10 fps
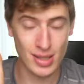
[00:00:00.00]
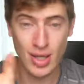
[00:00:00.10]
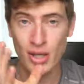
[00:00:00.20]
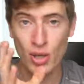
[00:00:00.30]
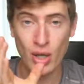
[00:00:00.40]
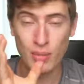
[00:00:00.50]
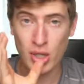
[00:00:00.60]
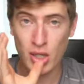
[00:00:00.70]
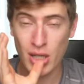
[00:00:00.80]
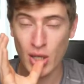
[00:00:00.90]
side note, I'm
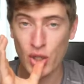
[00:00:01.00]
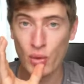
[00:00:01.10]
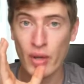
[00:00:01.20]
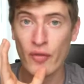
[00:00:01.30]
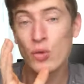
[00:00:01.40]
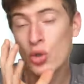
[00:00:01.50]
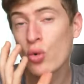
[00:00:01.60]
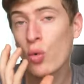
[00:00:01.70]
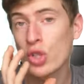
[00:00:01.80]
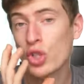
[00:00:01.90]
just going to tell you, if you
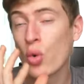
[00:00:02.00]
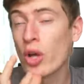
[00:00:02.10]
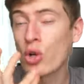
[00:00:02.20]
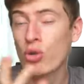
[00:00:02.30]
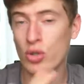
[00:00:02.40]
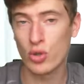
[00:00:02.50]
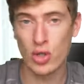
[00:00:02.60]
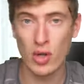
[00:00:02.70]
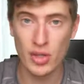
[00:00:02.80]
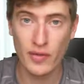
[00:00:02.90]
do want to increase your
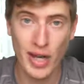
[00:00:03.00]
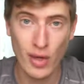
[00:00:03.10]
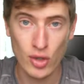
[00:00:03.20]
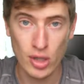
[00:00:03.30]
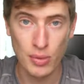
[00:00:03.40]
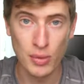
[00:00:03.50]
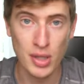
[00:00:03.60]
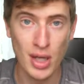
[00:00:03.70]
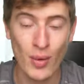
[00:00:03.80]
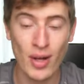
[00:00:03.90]
chance of getting onto the
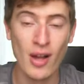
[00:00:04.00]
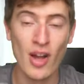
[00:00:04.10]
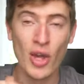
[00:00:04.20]
boosted network,